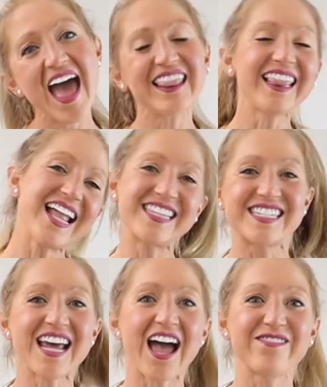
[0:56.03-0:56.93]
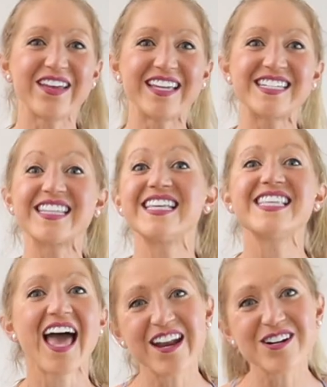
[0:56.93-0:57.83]
and let's dive into
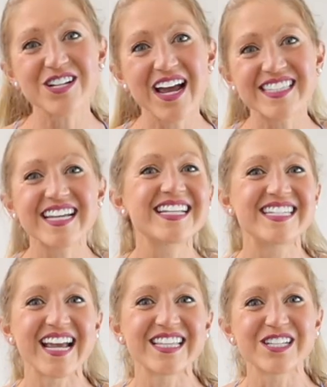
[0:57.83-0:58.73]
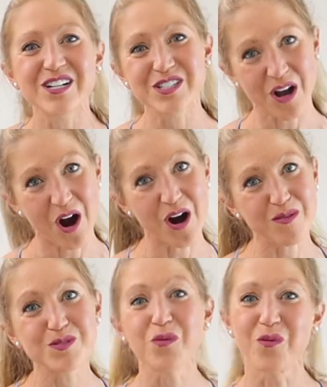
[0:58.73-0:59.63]
this energizing dancer's
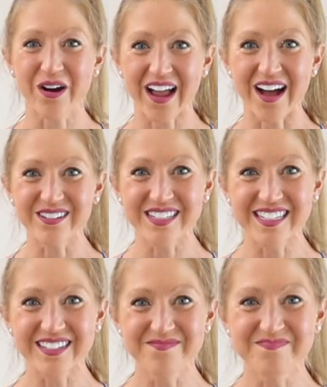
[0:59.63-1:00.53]
arms workout.